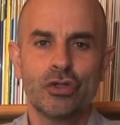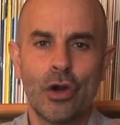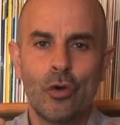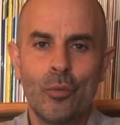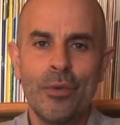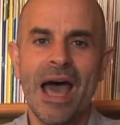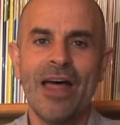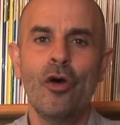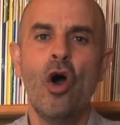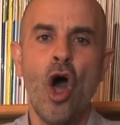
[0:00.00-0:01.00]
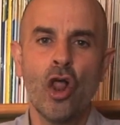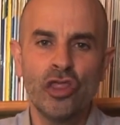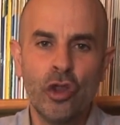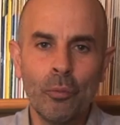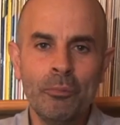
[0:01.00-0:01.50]
here your students have
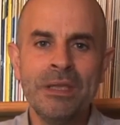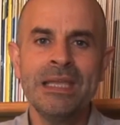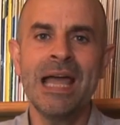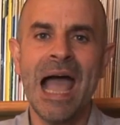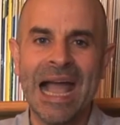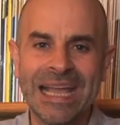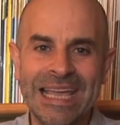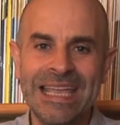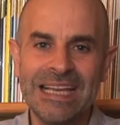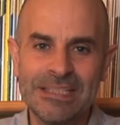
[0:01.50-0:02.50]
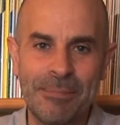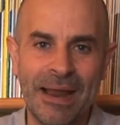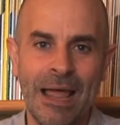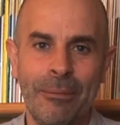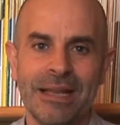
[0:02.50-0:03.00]
mastered the most
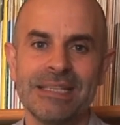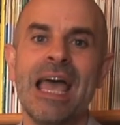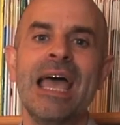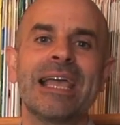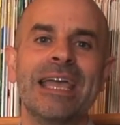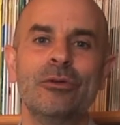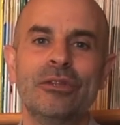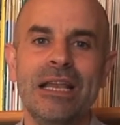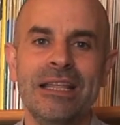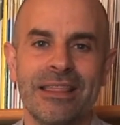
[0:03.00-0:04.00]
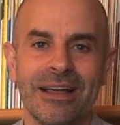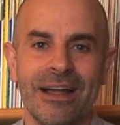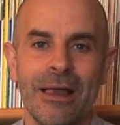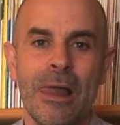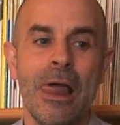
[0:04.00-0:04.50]
commonly misspelled vocabulary
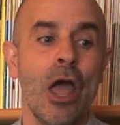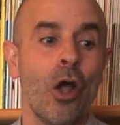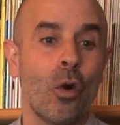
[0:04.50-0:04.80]
words.